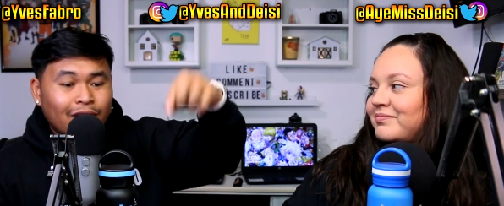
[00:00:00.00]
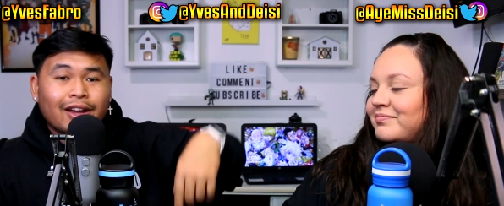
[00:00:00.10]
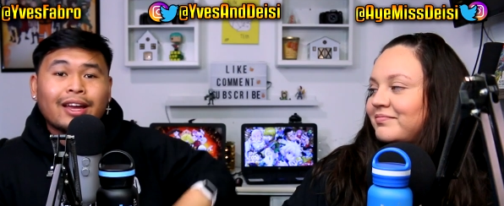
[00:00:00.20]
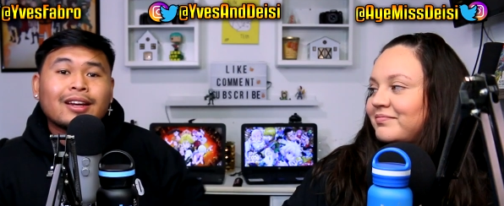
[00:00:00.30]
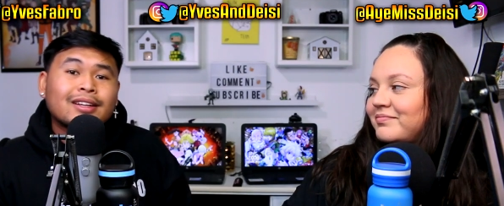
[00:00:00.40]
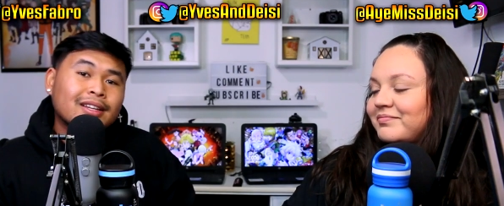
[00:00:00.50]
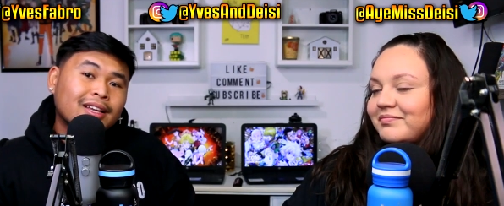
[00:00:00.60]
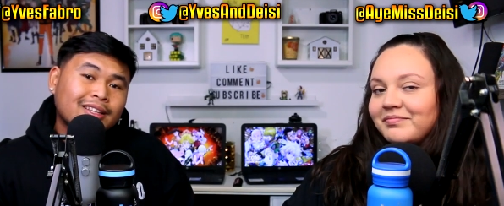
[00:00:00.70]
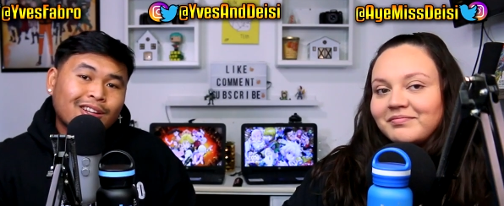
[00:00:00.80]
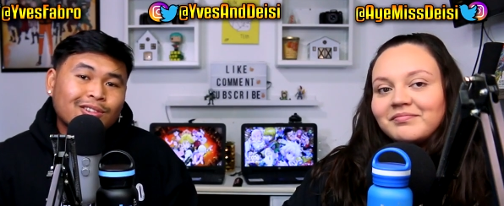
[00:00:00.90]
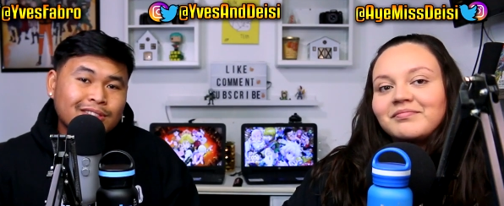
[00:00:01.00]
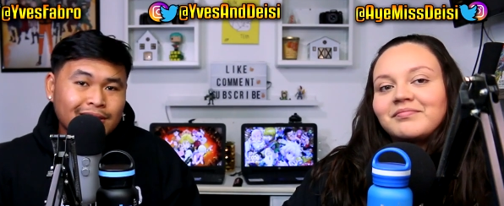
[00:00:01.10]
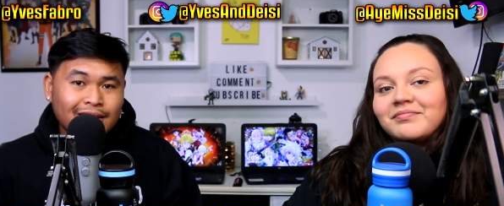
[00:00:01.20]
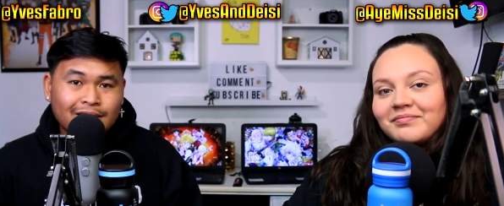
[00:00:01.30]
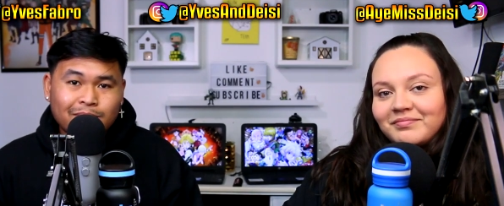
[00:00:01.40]
Speaker 1: Go ahead, click
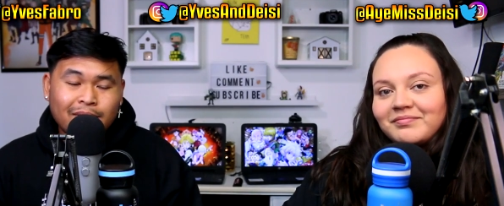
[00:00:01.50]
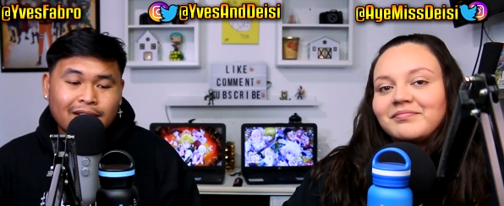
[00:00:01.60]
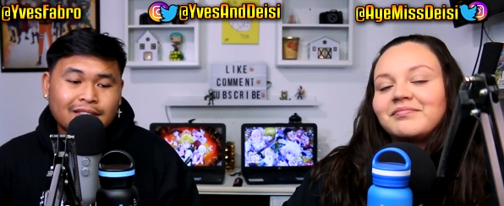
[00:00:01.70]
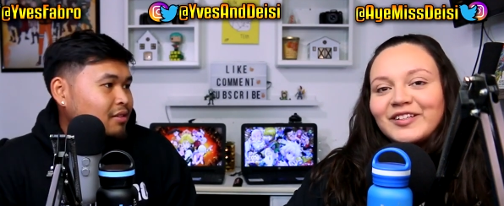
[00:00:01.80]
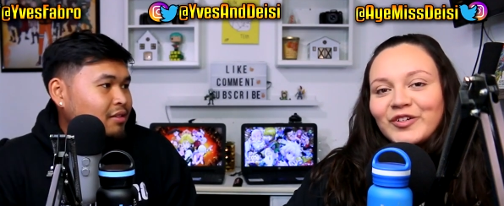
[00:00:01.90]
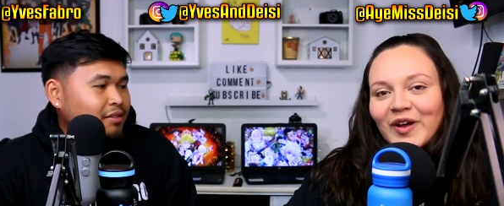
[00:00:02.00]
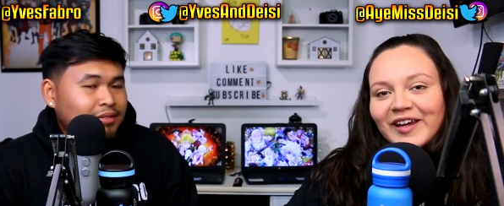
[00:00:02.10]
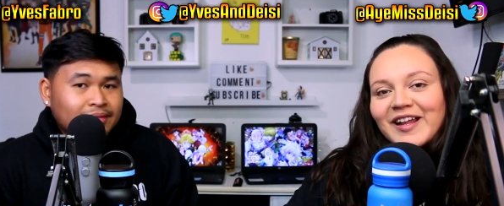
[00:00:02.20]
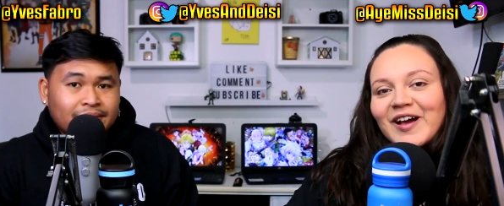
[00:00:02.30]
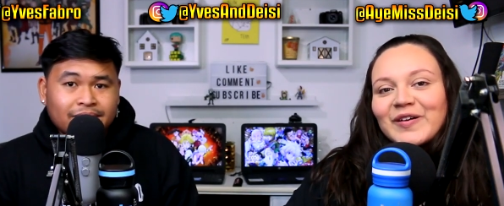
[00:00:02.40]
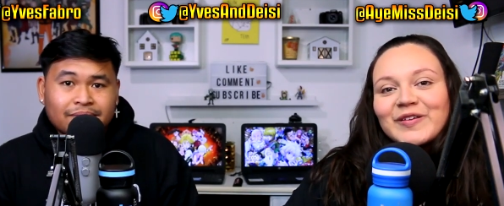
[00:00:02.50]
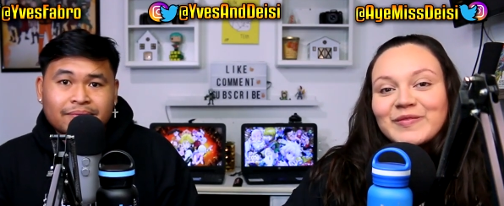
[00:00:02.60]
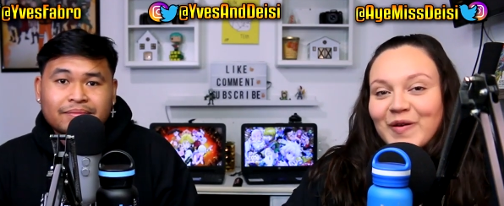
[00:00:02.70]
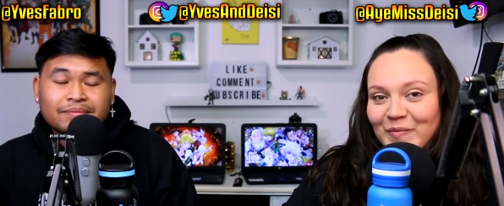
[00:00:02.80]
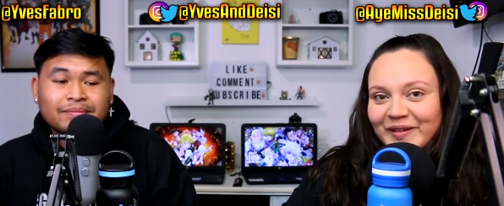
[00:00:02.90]
those links, man.
Speaker 2: Try it out,
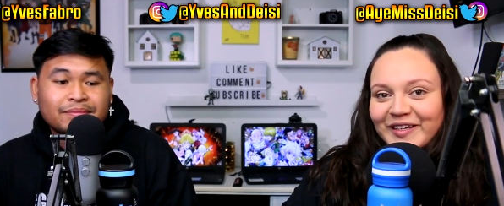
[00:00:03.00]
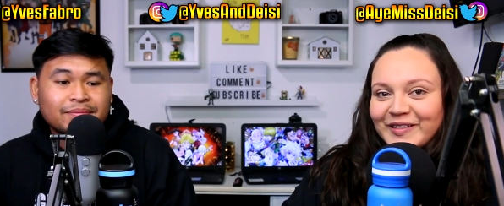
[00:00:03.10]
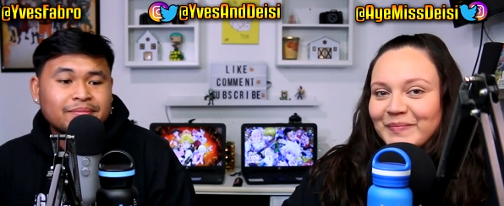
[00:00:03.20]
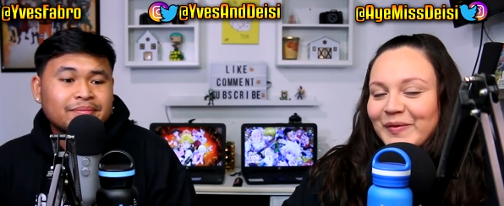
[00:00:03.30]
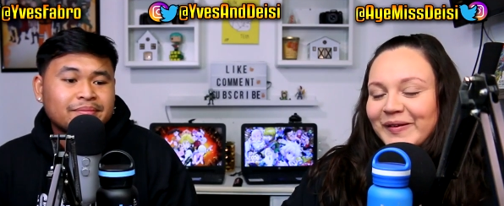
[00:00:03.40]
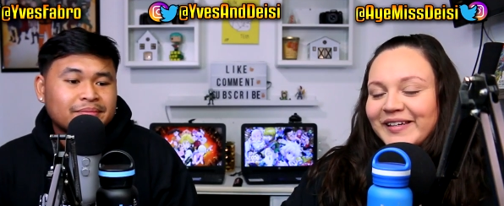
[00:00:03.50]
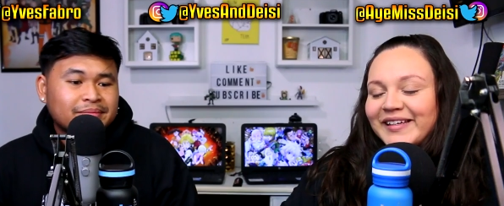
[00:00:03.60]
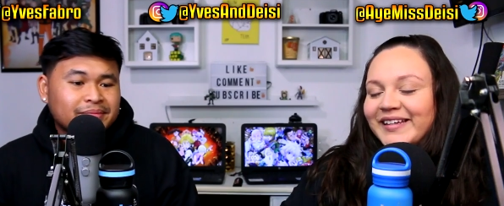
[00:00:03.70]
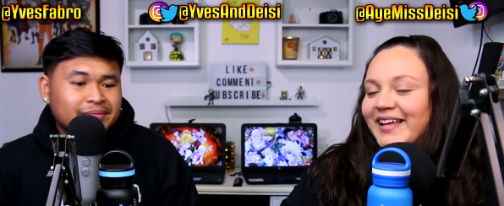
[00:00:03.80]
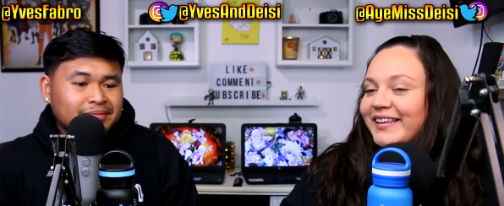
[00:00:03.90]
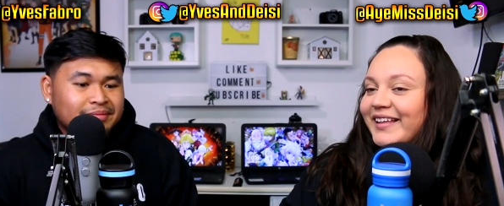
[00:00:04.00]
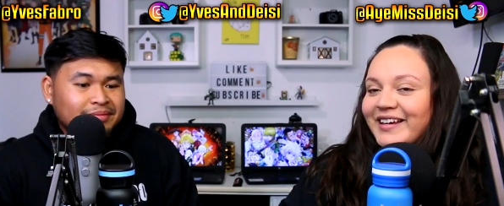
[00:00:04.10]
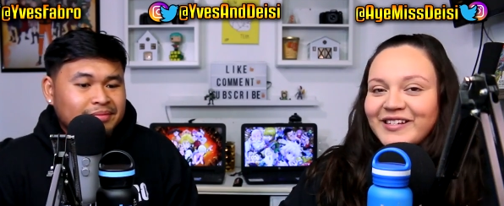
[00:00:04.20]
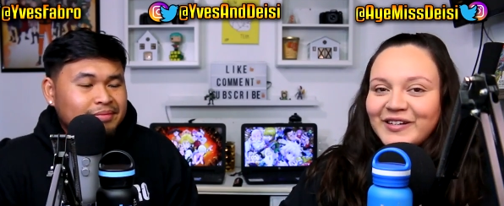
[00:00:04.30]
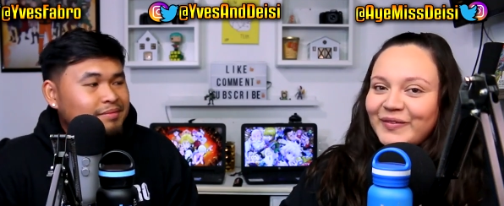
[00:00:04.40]
you won't be disappointed.
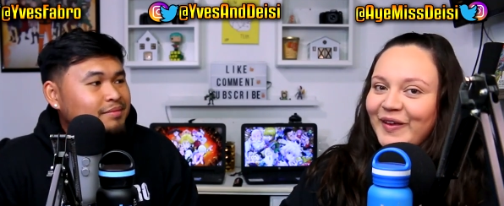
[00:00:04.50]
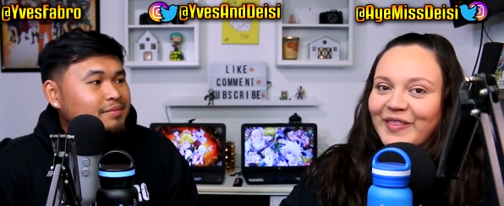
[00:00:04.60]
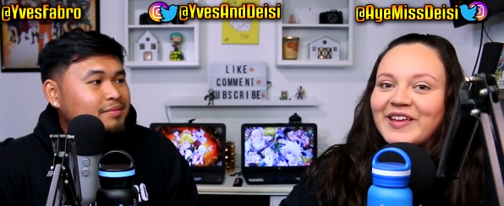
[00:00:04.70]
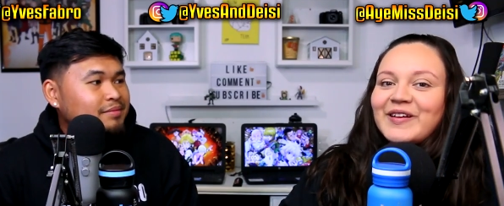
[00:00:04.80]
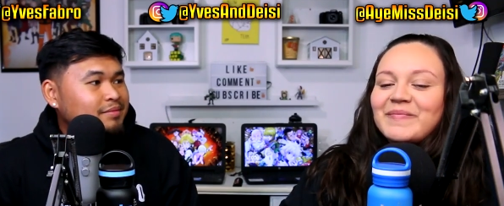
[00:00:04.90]
Let us know what you think